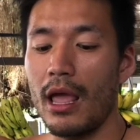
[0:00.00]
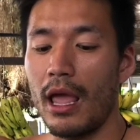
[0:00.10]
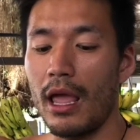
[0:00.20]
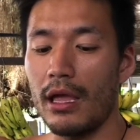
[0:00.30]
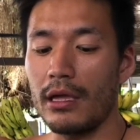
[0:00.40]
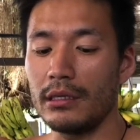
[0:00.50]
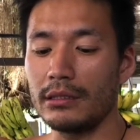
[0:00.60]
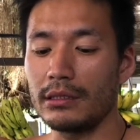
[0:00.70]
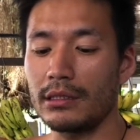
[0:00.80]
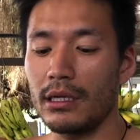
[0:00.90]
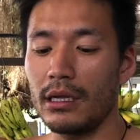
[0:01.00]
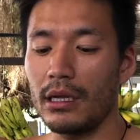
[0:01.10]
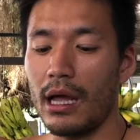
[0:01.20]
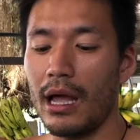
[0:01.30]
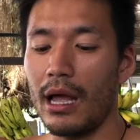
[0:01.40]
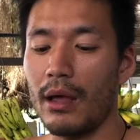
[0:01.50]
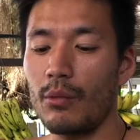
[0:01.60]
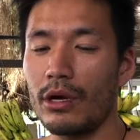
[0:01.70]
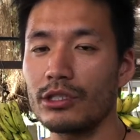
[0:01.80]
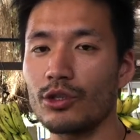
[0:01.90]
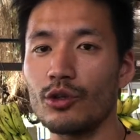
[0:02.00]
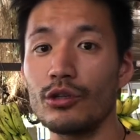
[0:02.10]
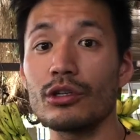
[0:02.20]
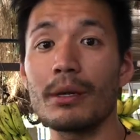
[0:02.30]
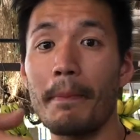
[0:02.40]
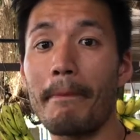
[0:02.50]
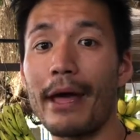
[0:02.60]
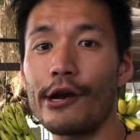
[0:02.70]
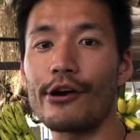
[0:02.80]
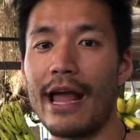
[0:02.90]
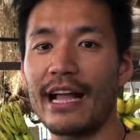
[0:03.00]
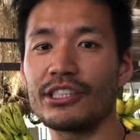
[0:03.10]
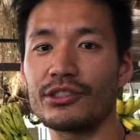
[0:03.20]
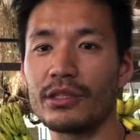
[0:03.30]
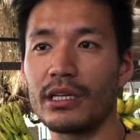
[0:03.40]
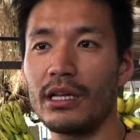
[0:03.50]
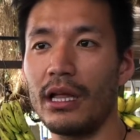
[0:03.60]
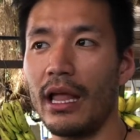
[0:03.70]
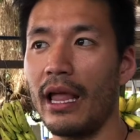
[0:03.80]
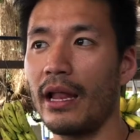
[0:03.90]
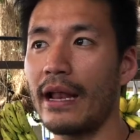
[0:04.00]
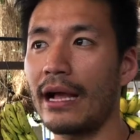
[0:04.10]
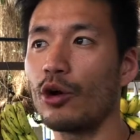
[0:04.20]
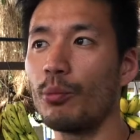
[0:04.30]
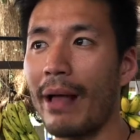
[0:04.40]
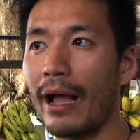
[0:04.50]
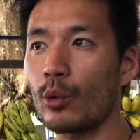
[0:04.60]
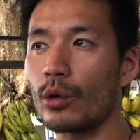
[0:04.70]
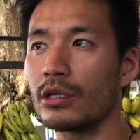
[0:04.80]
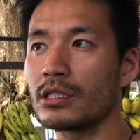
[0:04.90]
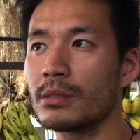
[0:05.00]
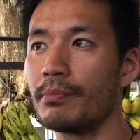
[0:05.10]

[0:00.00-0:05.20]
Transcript: And I wanted to look better actually and not go backwards.